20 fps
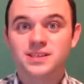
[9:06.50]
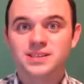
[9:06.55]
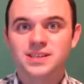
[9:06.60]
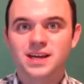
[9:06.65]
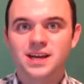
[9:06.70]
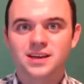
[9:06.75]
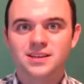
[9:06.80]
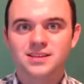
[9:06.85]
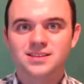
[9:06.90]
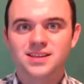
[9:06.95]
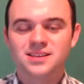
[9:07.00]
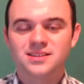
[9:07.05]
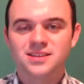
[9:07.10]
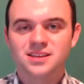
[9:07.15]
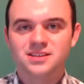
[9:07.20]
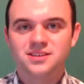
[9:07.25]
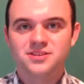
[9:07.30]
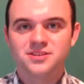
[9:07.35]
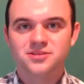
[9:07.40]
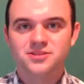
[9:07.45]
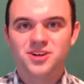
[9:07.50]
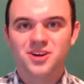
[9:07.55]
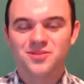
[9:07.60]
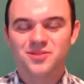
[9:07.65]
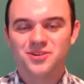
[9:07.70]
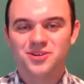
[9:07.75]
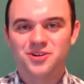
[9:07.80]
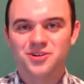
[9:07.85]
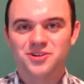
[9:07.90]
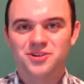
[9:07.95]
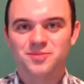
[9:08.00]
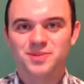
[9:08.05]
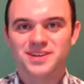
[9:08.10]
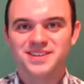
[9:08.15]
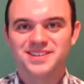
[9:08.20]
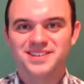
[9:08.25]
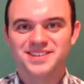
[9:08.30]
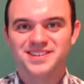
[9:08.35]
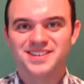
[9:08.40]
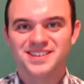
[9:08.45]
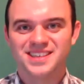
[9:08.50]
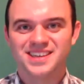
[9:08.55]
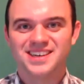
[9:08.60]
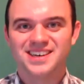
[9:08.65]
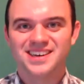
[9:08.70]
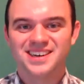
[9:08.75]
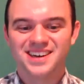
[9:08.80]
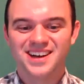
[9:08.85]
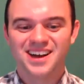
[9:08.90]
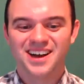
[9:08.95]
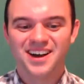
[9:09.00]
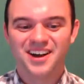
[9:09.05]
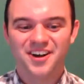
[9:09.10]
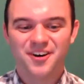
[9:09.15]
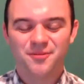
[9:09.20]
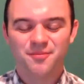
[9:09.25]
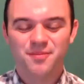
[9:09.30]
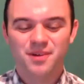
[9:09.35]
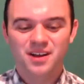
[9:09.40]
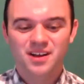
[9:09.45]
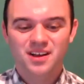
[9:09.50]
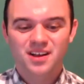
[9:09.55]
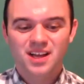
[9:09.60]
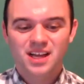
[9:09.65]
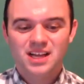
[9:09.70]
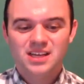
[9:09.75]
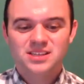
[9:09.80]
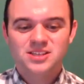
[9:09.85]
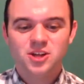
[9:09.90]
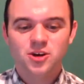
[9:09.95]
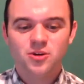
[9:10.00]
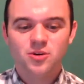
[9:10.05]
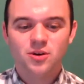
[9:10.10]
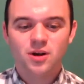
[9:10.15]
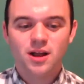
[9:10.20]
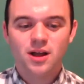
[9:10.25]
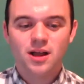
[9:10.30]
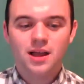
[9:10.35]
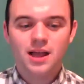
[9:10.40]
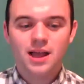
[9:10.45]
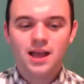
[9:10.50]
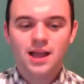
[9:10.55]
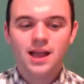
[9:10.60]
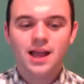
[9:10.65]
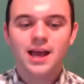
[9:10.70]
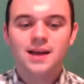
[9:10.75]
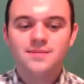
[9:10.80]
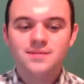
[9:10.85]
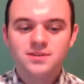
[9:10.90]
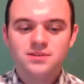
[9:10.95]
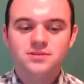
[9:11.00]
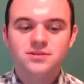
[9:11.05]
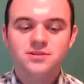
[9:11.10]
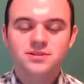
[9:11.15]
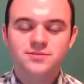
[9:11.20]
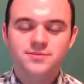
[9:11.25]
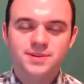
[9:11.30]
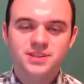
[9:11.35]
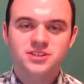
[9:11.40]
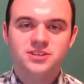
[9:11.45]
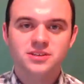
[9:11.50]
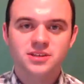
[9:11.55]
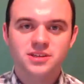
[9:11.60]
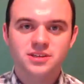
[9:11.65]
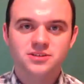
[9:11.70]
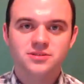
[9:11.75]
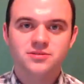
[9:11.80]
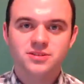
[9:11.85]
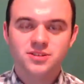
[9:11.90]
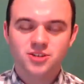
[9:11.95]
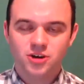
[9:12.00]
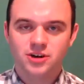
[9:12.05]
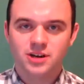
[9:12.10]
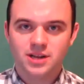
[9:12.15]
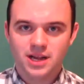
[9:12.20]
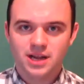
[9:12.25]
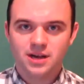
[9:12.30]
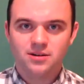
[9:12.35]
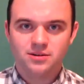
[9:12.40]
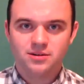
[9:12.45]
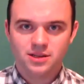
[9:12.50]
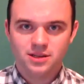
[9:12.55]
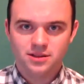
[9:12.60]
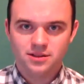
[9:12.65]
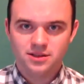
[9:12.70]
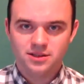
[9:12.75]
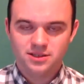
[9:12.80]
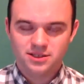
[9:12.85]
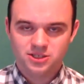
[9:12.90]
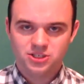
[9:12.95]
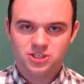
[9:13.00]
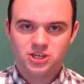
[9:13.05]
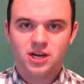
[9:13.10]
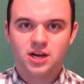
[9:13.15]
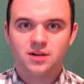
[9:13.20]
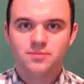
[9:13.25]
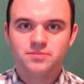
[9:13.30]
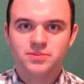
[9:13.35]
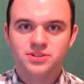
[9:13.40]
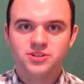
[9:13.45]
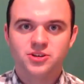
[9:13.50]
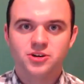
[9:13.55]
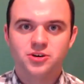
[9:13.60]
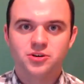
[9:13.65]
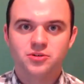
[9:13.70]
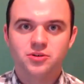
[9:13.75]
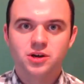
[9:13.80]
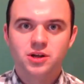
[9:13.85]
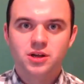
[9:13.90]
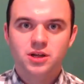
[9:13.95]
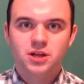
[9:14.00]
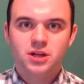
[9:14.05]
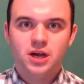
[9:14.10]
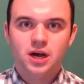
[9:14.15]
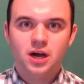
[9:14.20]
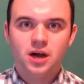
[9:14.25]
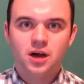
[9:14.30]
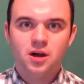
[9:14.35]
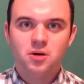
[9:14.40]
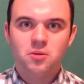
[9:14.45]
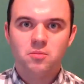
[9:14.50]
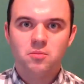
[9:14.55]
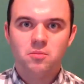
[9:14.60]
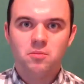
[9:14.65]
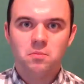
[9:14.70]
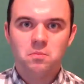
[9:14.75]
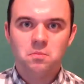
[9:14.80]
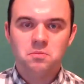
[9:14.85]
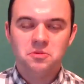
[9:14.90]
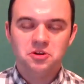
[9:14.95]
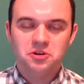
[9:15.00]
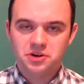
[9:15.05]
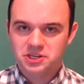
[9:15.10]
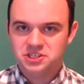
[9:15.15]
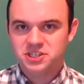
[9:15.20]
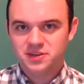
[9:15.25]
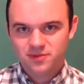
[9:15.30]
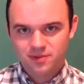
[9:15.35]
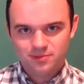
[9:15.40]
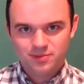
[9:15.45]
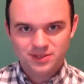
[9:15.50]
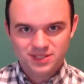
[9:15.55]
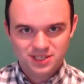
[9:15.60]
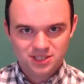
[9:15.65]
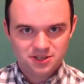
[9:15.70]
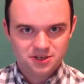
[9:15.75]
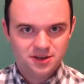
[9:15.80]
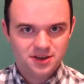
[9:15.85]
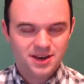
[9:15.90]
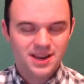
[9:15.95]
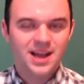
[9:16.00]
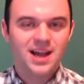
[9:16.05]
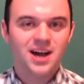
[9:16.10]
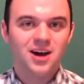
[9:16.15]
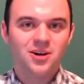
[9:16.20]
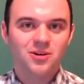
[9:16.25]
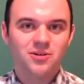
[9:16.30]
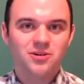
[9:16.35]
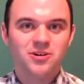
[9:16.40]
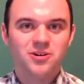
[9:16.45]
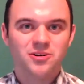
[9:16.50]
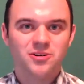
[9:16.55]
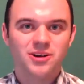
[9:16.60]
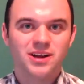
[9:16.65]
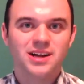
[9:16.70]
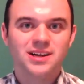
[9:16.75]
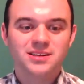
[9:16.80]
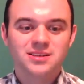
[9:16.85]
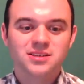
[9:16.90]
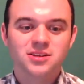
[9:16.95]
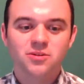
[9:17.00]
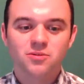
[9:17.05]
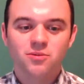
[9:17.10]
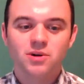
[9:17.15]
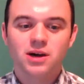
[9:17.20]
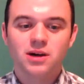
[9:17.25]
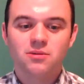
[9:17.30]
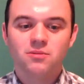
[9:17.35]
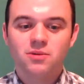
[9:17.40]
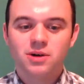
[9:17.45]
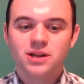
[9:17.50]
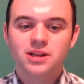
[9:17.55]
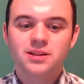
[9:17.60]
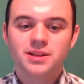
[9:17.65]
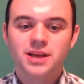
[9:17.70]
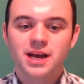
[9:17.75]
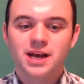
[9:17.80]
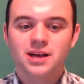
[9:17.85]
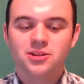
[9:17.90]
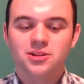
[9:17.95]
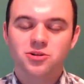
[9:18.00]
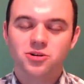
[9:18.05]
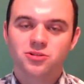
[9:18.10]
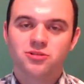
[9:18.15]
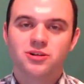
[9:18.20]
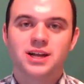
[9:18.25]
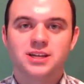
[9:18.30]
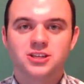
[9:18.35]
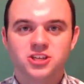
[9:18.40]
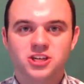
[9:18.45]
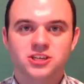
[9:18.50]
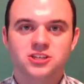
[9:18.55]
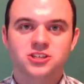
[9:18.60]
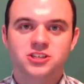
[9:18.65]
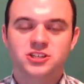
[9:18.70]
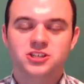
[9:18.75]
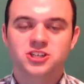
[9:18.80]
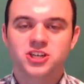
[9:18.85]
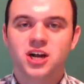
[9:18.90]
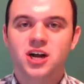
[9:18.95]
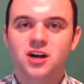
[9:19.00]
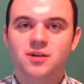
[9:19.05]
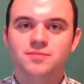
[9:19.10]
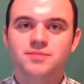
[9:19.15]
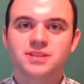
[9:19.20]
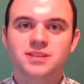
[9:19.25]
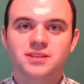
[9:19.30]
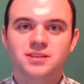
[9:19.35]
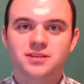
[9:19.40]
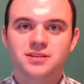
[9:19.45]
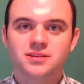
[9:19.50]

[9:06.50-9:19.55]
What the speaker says: Yeah, that sounds like you covered all your bases there. So you mentioned that you started out in this job. So you're in a different position now, correct? So what did that look like, changing jobs?